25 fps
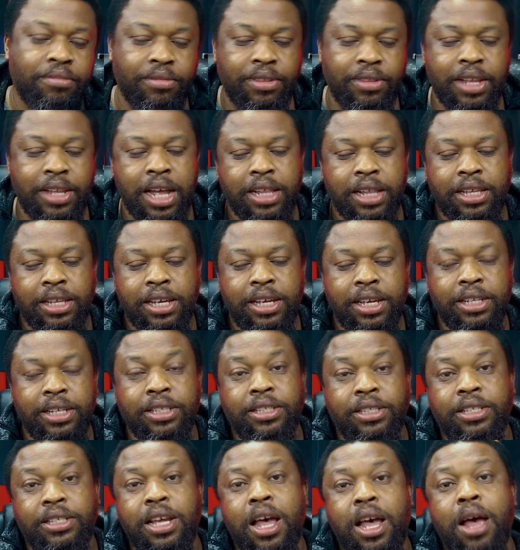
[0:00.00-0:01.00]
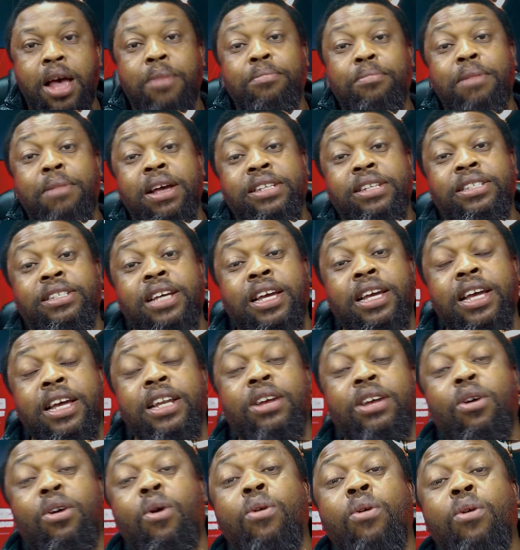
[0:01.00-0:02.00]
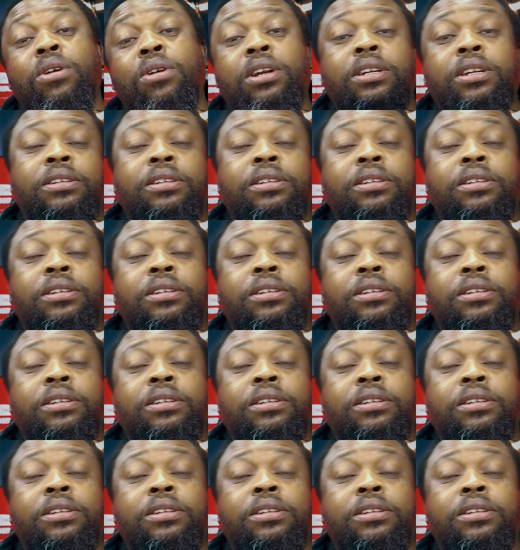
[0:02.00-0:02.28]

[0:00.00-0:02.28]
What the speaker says: That is my second con.